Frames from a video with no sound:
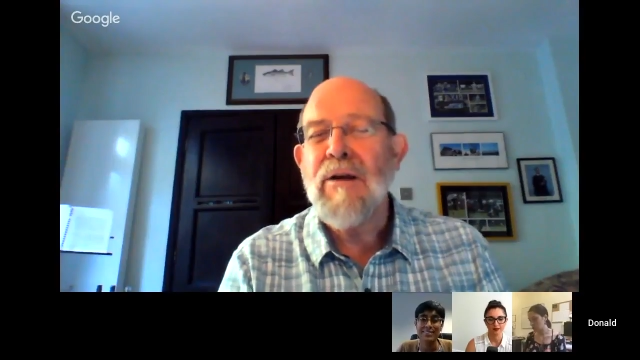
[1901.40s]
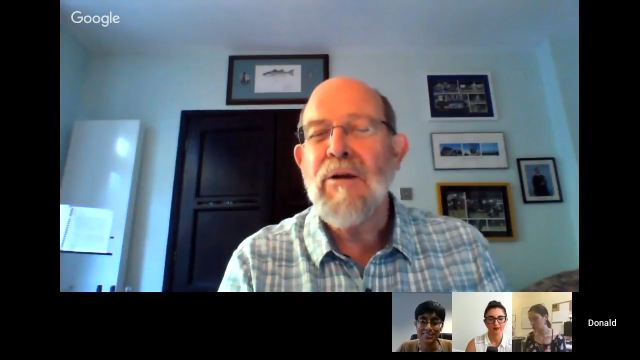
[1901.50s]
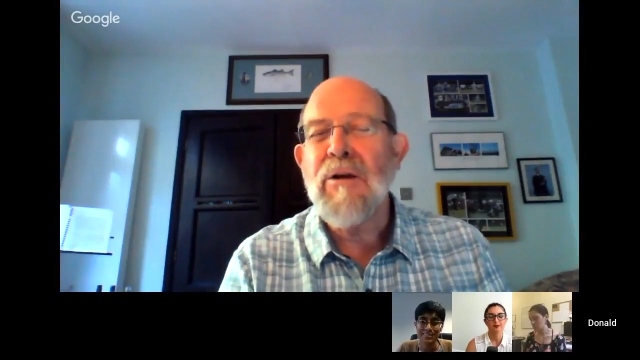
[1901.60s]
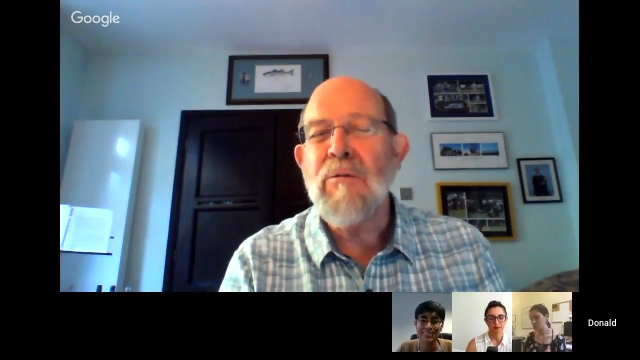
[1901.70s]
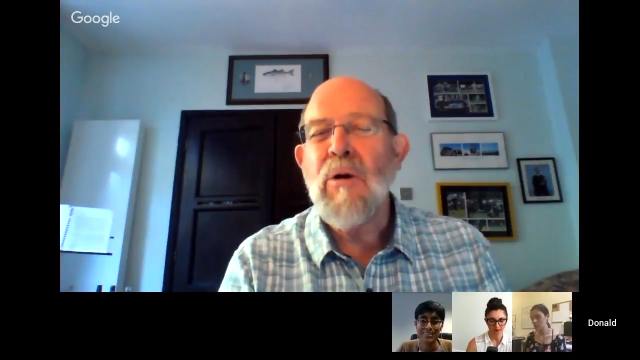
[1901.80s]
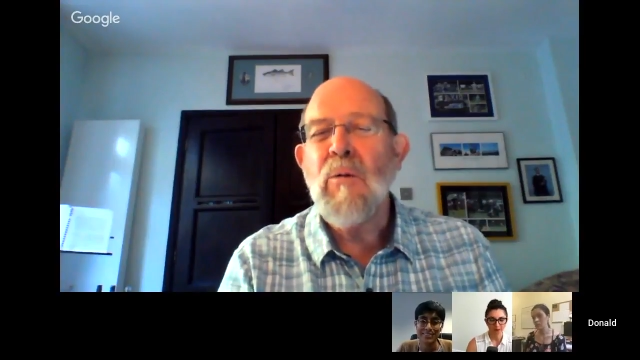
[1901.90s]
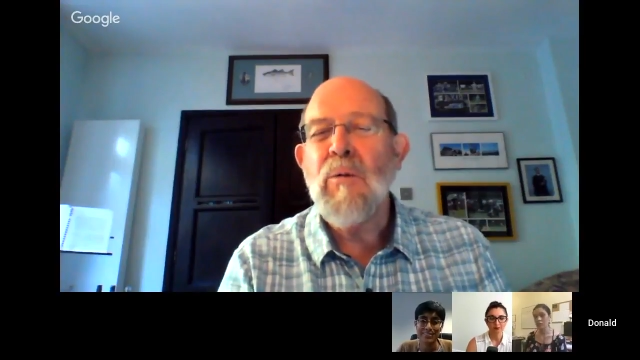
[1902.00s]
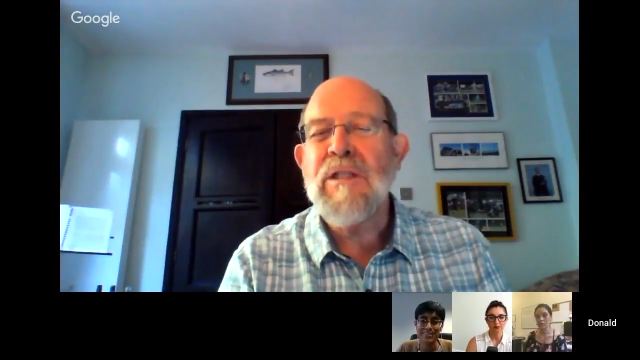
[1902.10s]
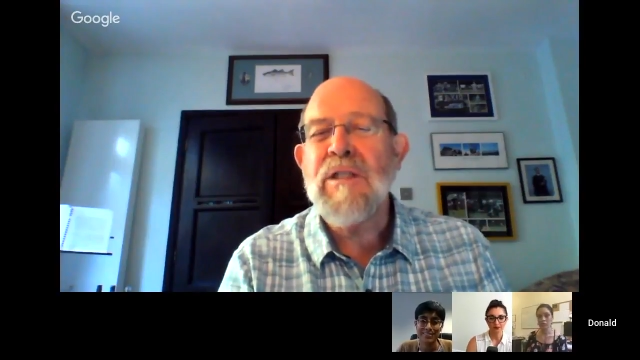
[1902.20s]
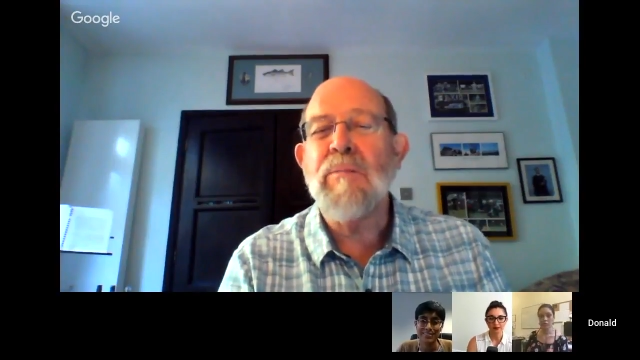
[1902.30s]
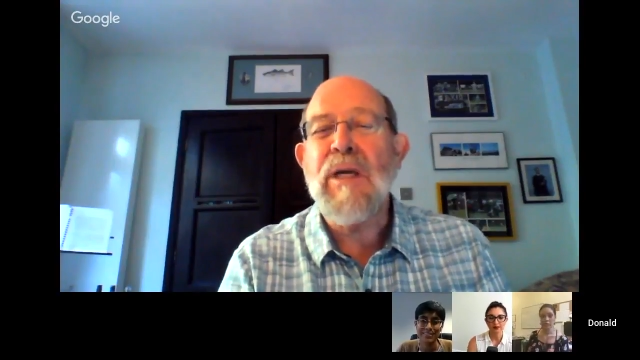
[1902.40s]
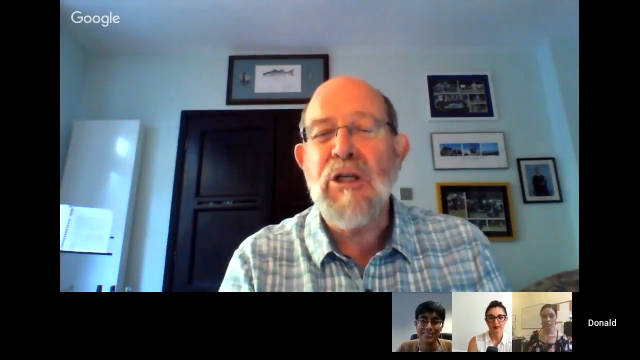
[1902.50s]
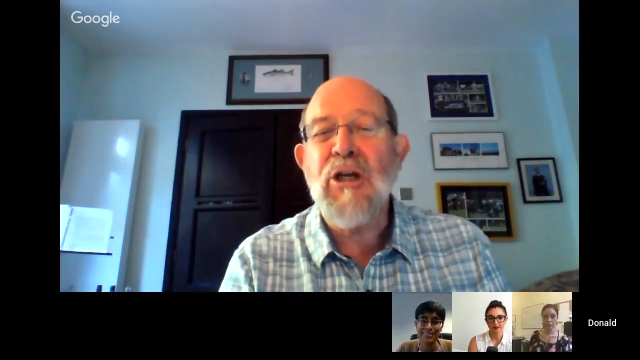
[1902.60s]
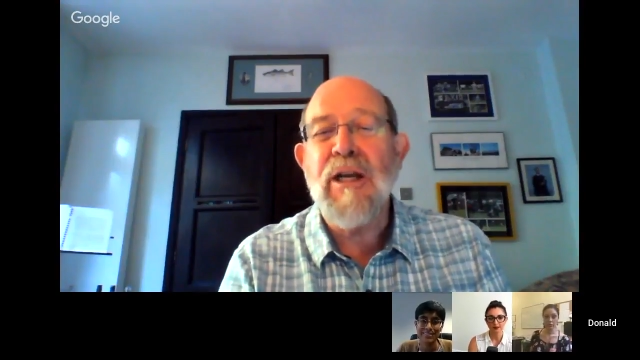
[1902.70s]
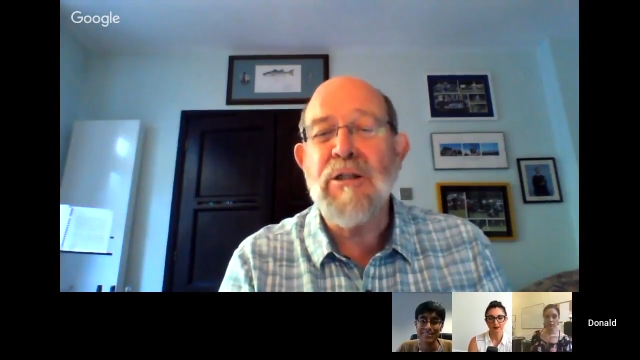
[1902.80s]
You know, we see a big
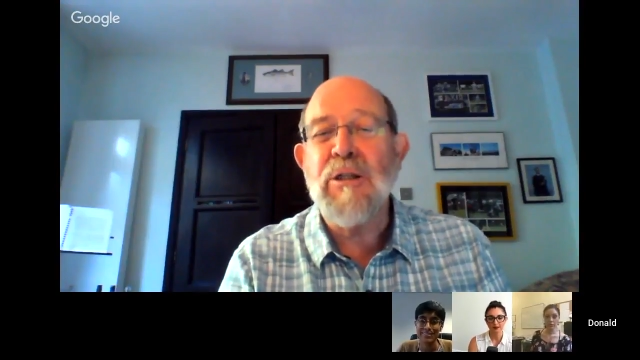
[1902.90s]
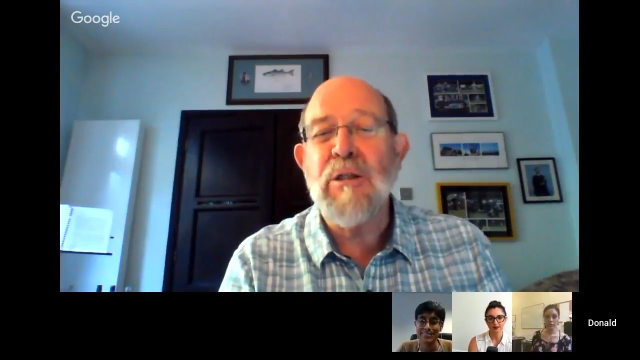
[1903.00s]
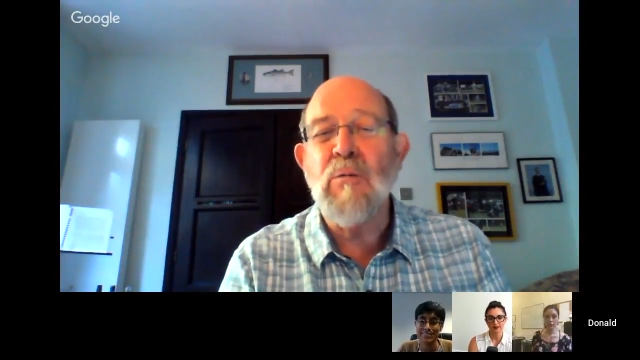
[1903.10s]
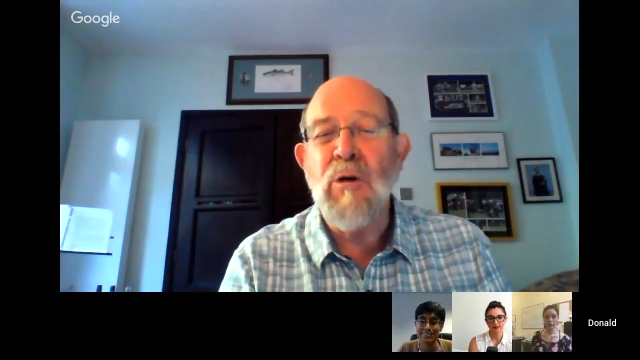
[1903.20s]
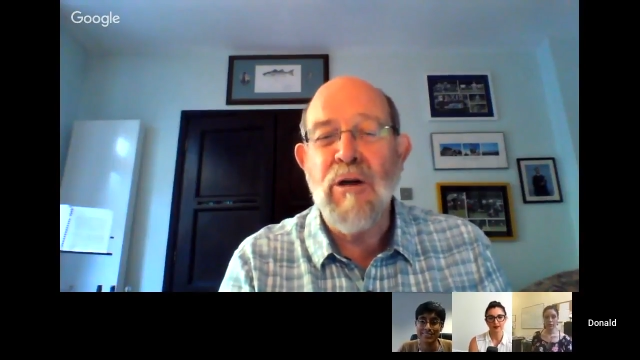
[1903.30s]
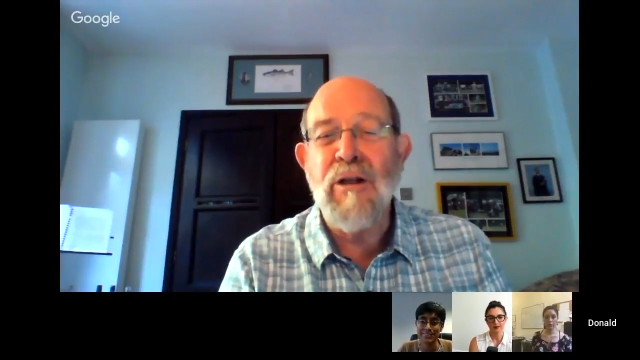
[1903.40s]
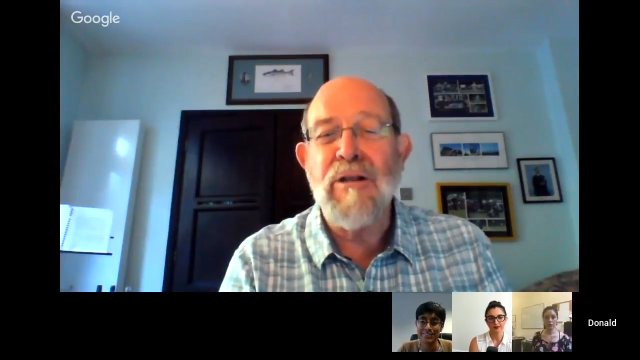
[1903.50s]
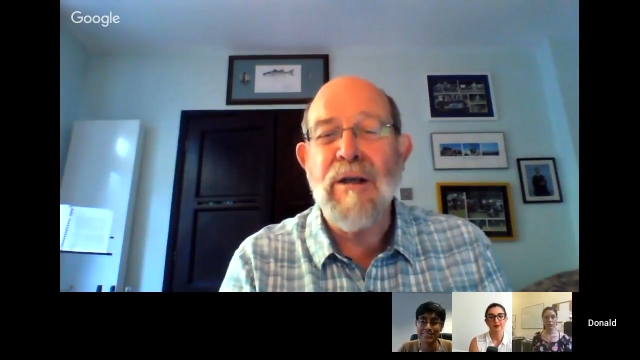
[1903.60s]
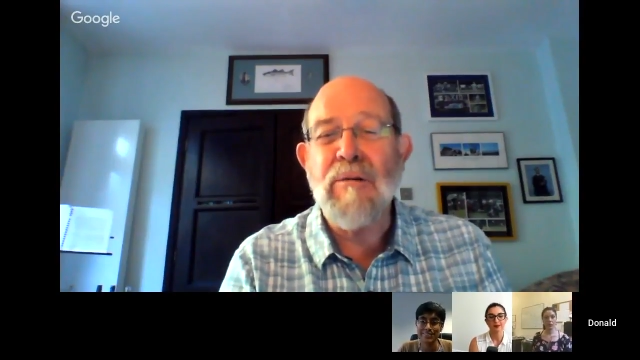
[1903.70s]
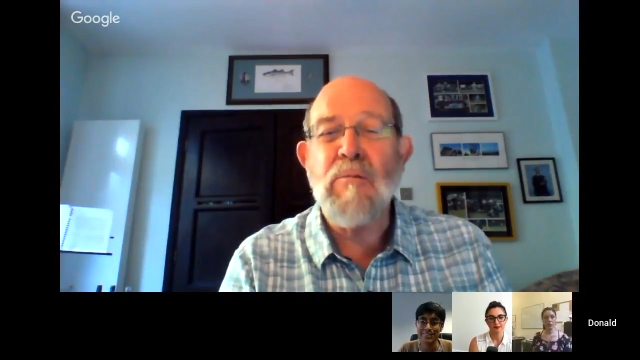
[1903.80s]
change in the world.